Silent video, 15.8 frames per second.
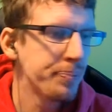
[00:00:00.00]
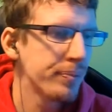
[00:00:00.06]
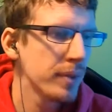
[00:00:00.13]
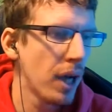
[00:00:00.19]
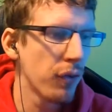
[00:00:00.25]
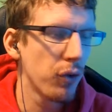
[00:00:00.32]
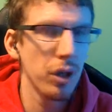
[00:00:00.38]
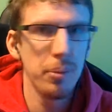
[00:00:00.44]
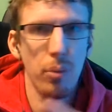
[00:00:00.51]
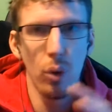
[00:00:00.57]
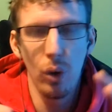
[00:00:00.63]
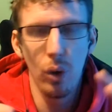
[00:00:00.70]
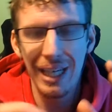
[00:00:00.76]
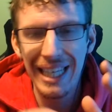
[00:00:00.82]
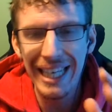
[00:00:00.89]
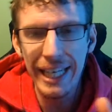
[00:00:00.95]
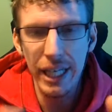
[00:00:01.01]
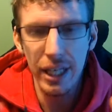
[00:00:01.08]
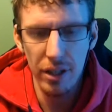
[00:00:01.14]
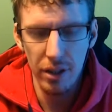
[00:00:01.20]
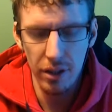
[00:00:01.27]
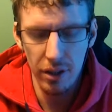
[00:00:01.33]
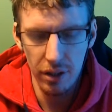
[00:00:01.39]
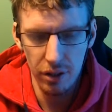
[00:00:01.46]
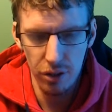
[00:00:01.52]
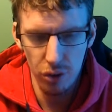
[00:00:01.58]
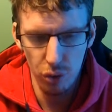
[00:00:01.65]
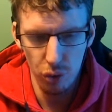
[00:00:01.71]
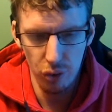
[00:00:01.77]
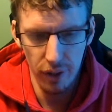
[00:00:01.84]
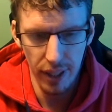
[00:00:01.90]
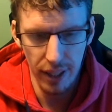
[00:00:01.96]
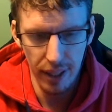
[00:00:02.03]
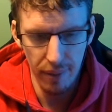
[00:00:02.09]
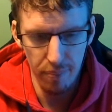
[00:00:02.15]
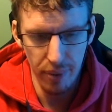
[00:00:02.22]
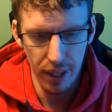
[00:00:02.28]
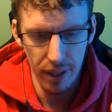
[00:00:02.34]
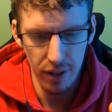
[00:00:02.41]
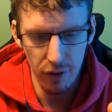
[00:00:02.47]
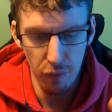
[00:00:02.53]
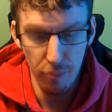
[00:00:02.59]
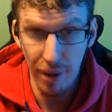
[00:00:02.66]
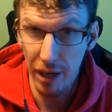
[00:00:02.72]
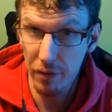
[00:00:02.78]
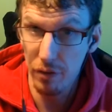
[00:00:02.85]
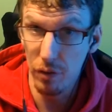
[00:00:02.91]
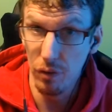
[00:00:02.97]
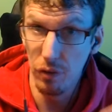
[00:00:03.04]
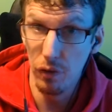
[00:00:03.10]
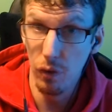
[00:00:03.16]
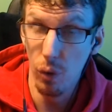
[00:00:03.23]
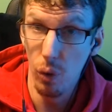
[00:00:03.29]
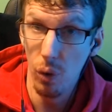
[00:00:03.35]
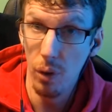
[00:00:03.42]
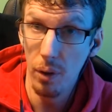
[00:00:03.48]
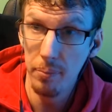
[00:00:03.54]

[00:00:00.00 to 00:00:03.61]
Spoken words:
I've got the more linear story campaign of Battlefield 4,